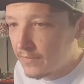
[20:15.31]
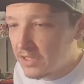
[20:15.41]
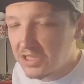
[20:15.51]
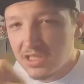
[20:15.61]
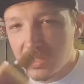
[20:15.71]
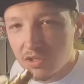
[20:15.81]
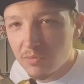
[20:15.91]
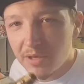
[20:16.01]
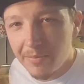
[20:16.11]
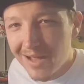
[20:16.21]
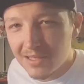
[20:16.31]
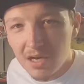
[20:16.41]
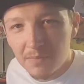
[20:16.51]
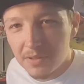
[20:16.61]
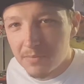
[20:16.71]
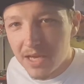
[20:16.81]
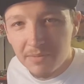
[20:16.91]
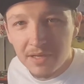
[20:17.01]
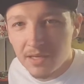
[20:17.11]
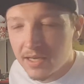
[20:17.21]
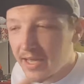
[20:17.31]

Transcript: Just a little bit about the company maybe.